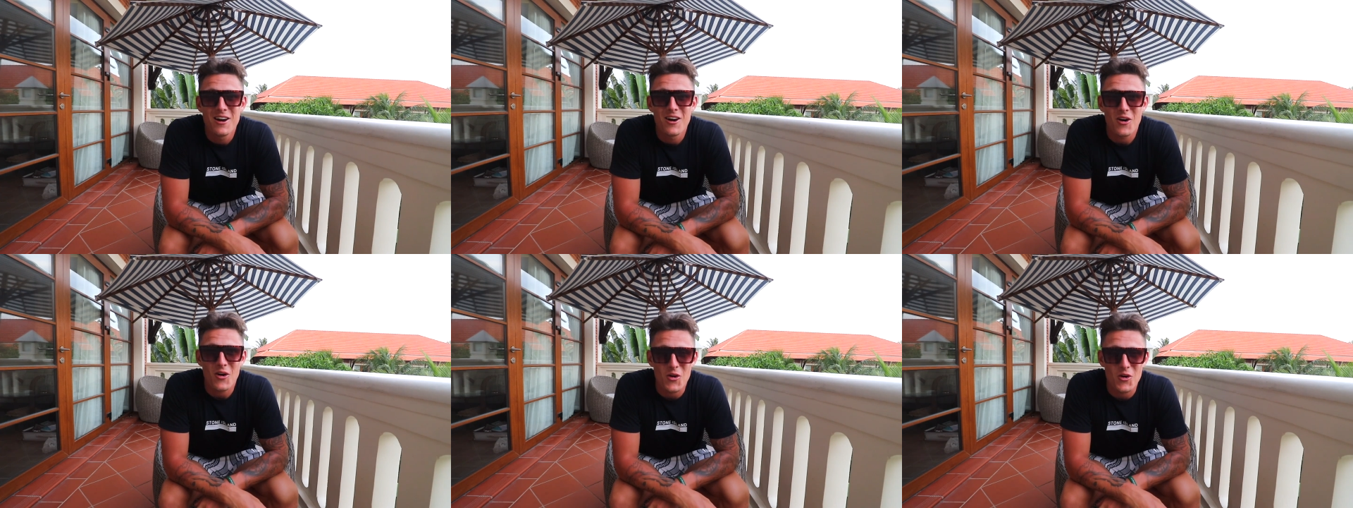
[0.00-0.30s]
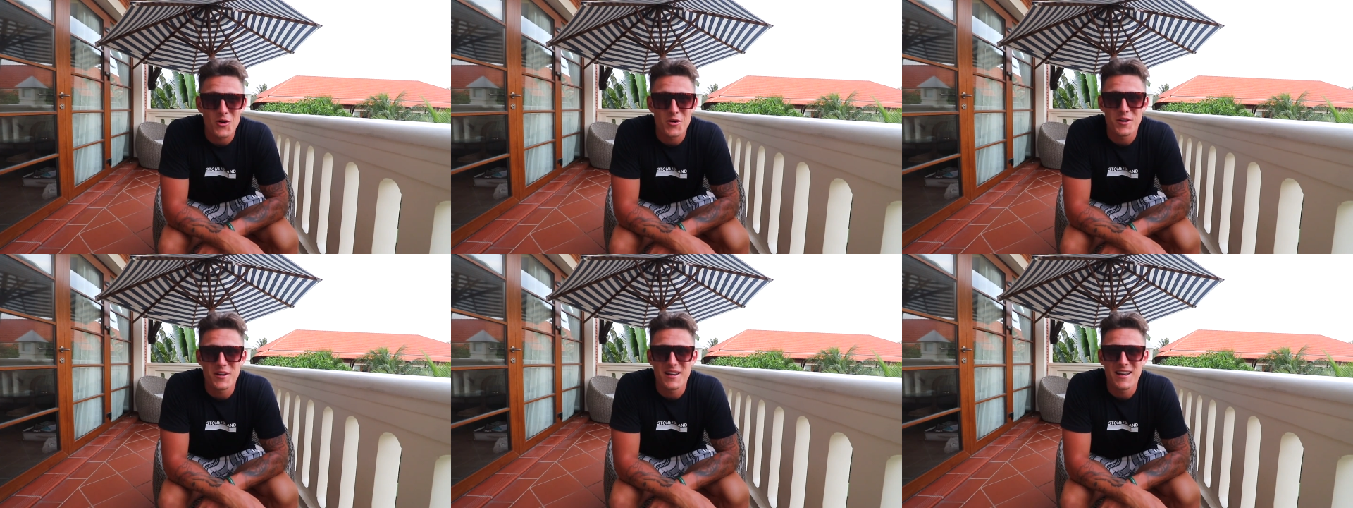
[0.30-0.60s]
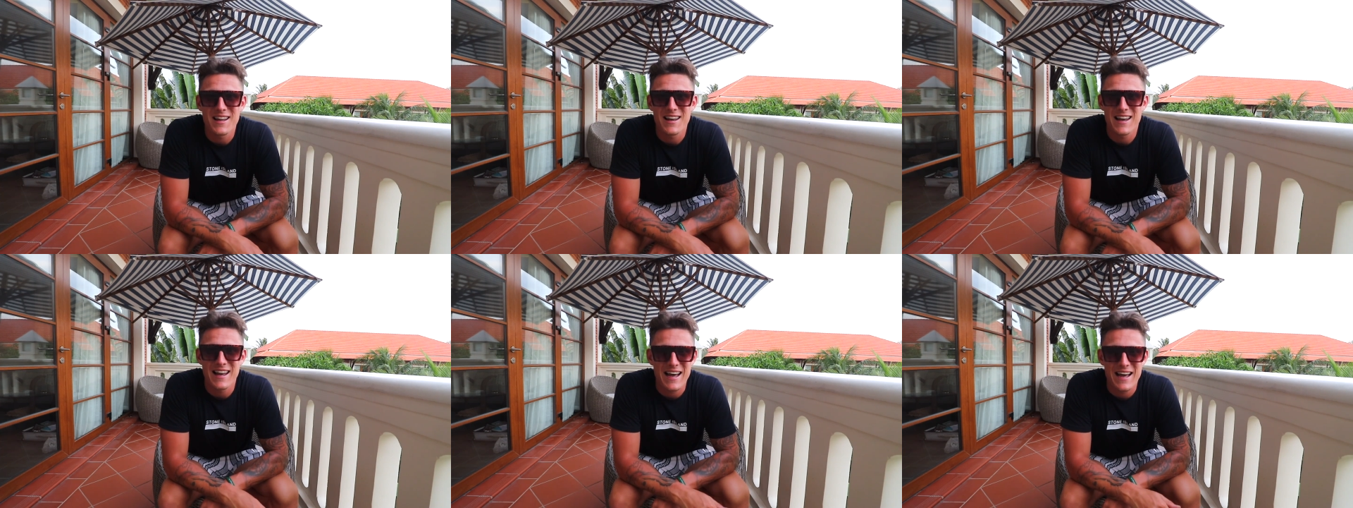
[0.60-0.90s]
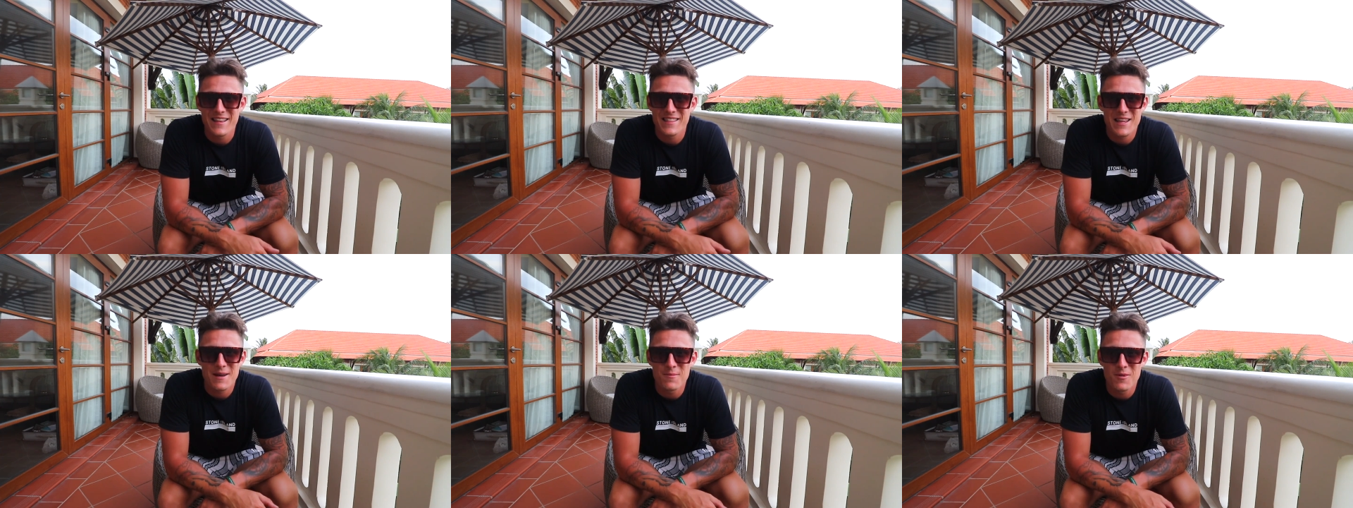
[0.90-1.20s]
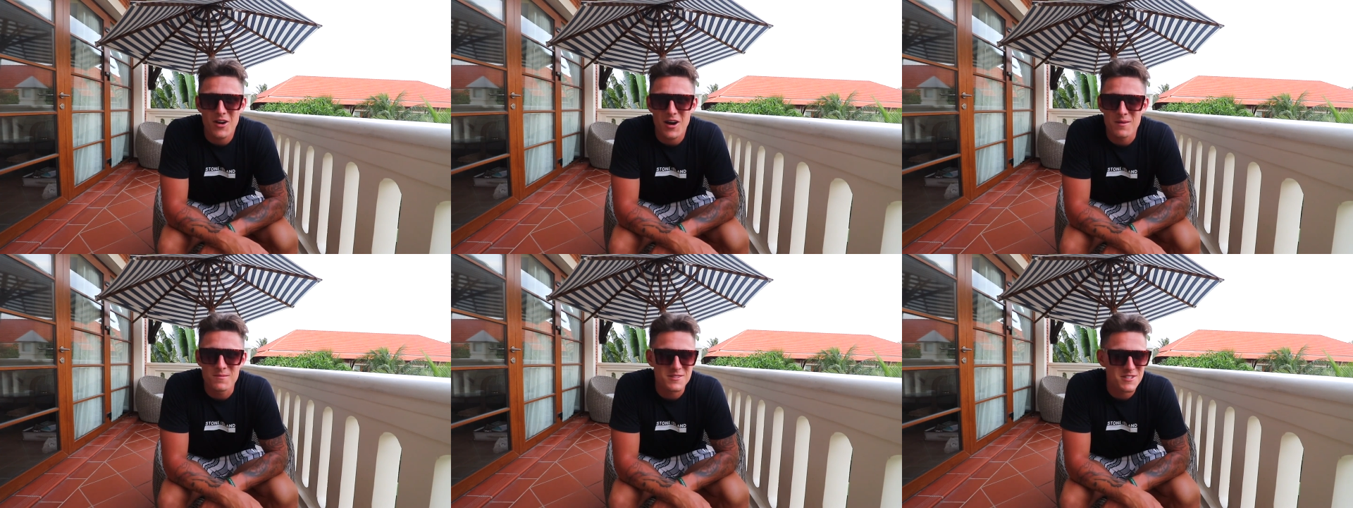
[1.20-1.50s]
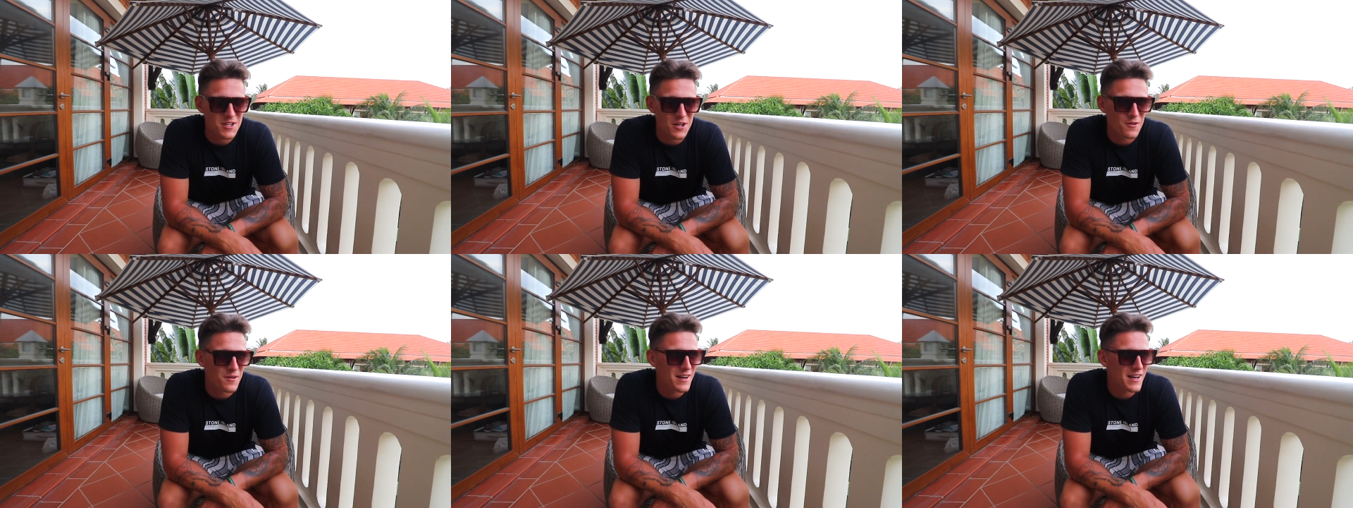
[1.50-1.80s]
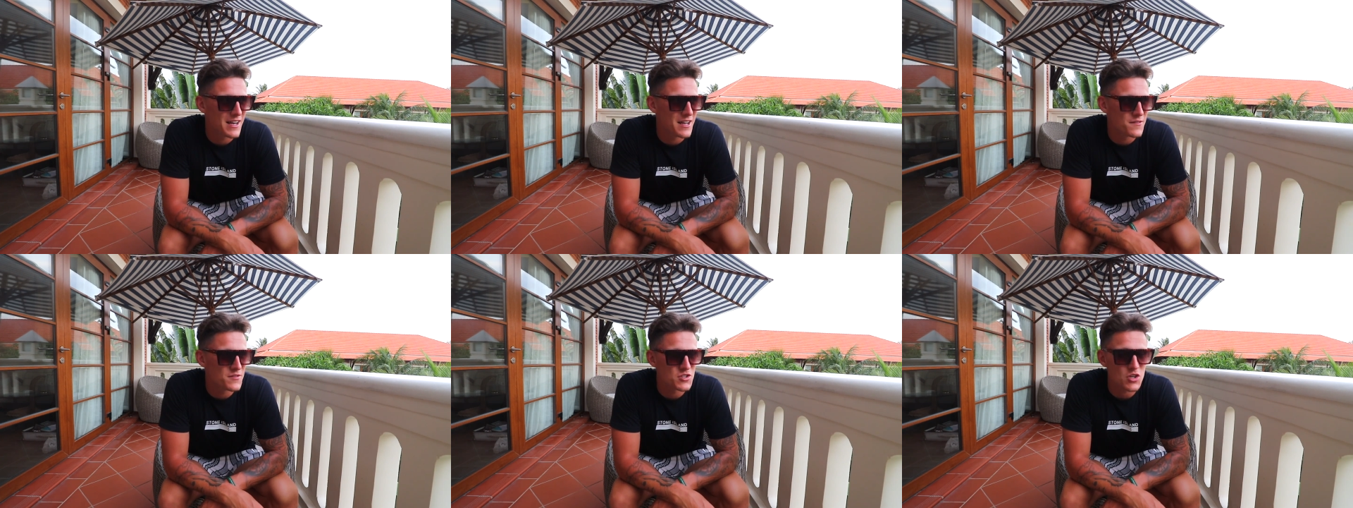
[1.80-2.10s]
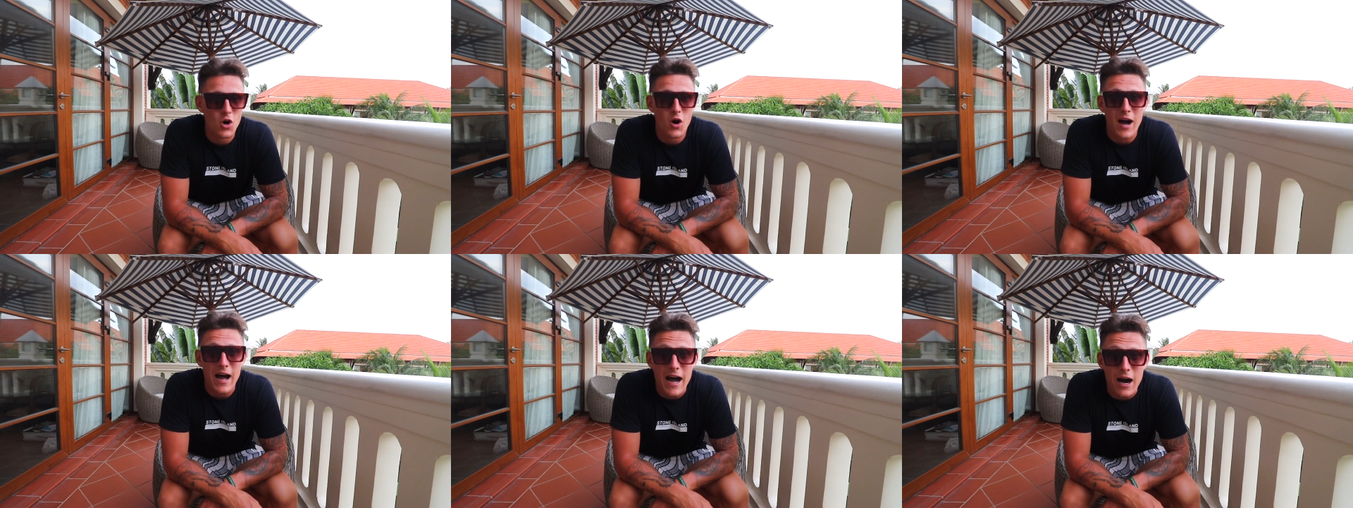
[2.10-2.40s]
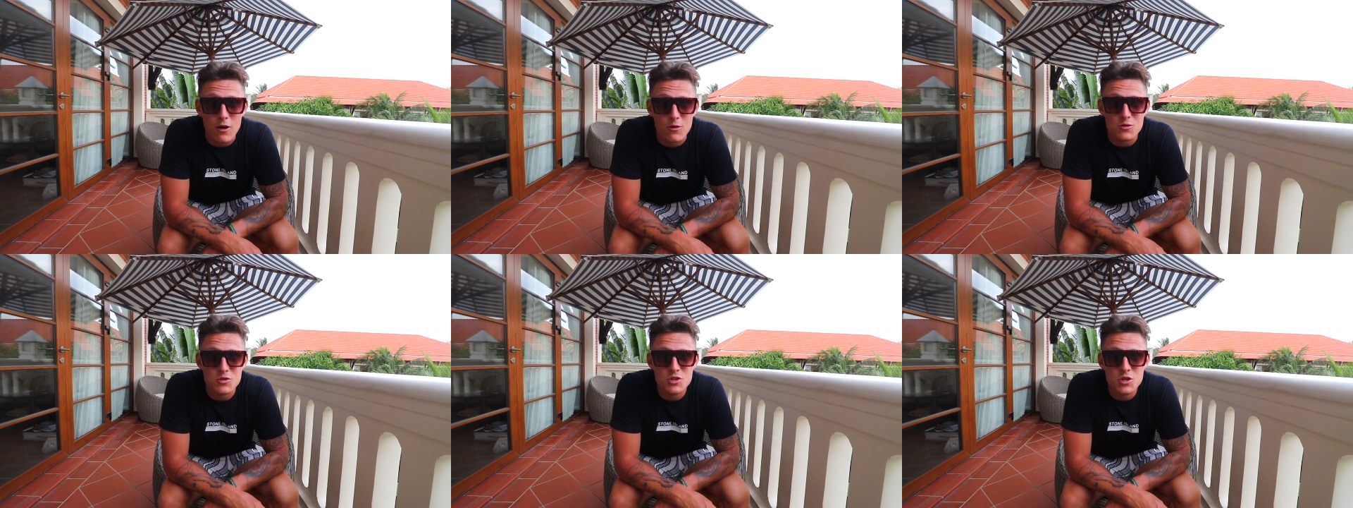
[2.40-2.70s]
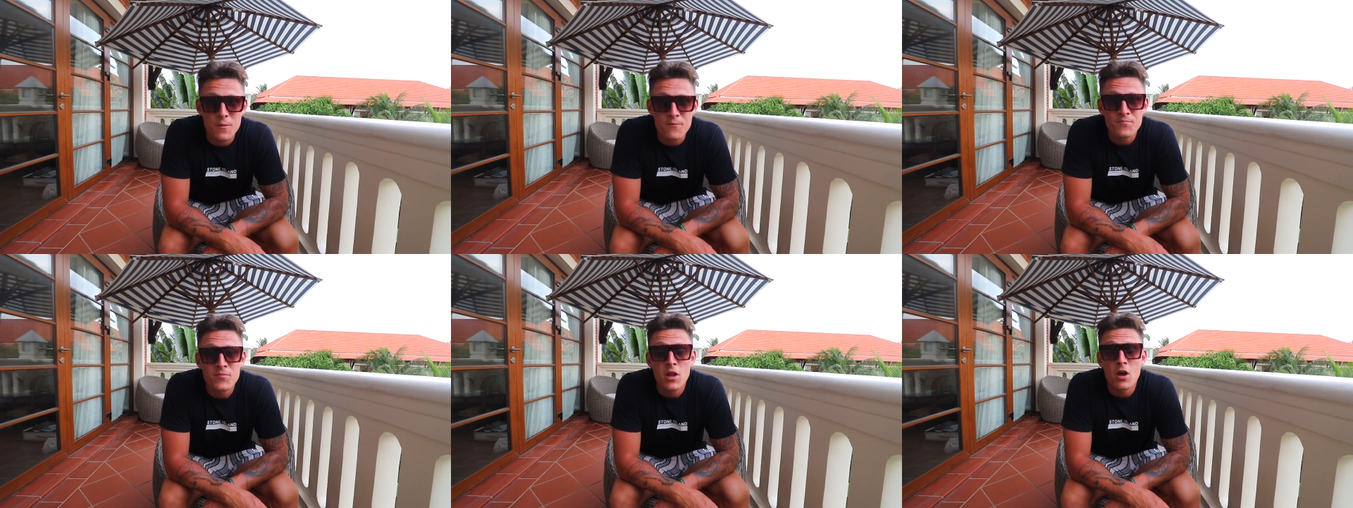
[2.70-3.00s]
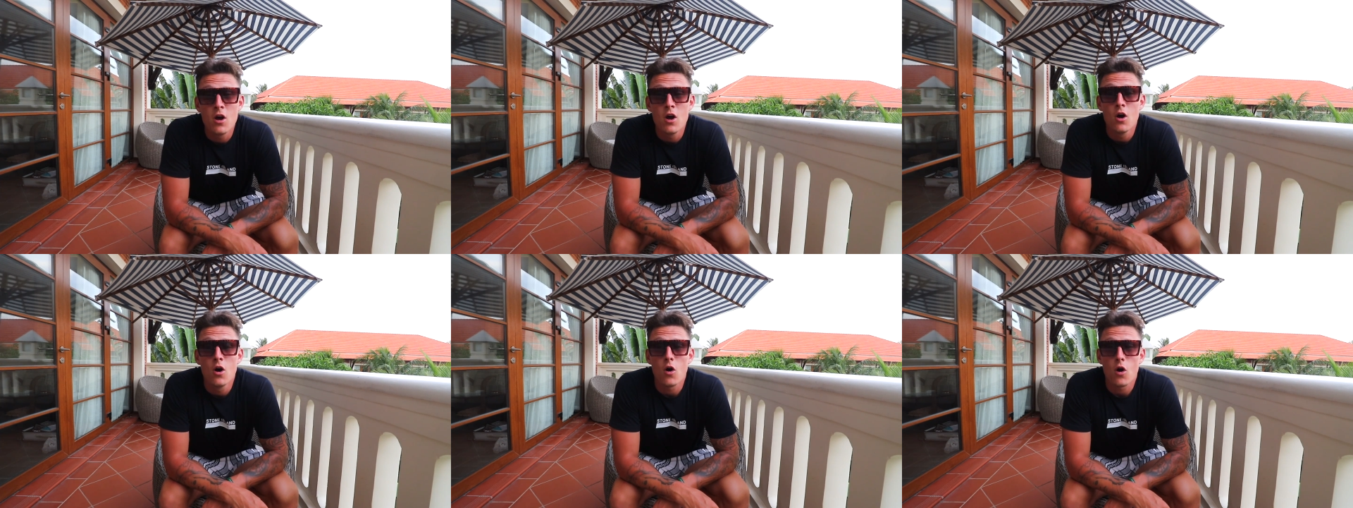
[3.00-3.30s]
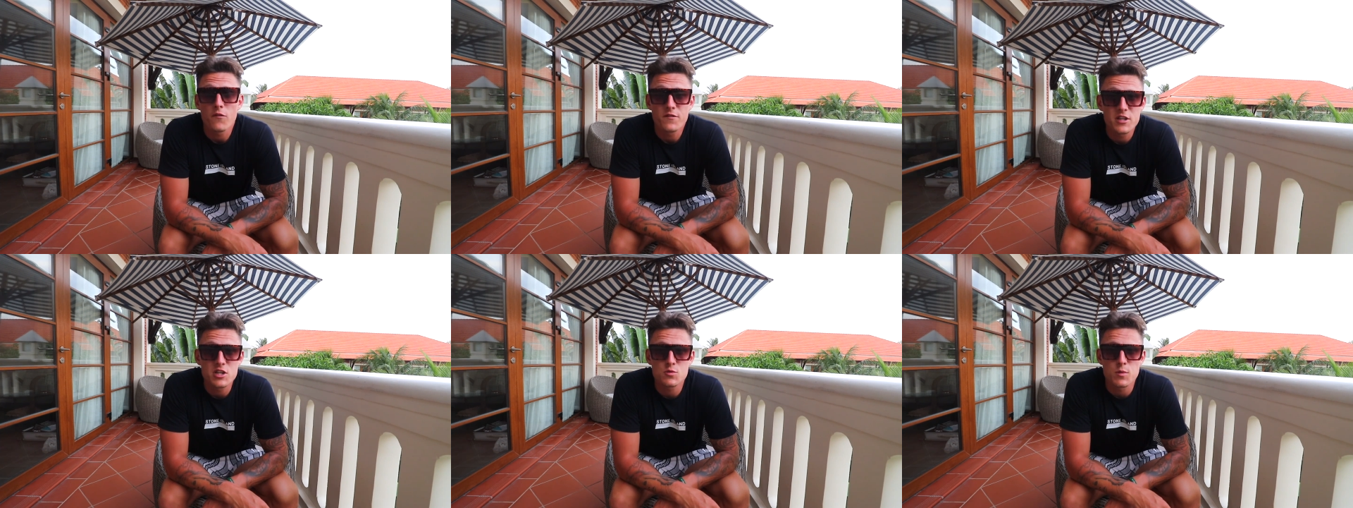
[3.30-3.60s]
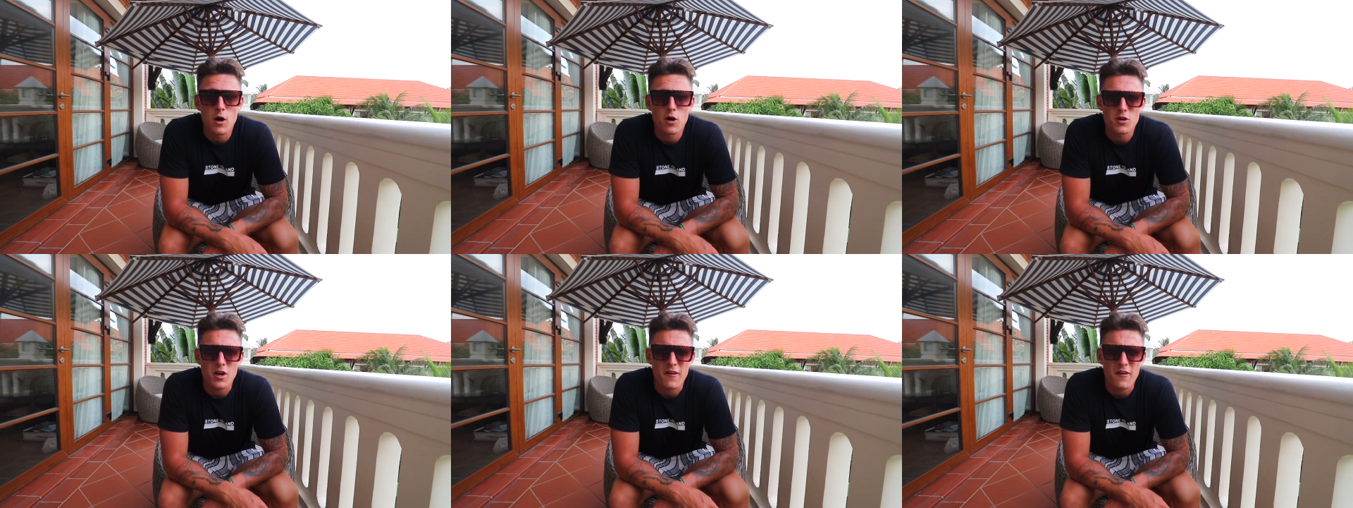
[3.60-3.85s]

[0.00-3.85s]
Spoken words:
on land. Them limestone cliffs are out of this world.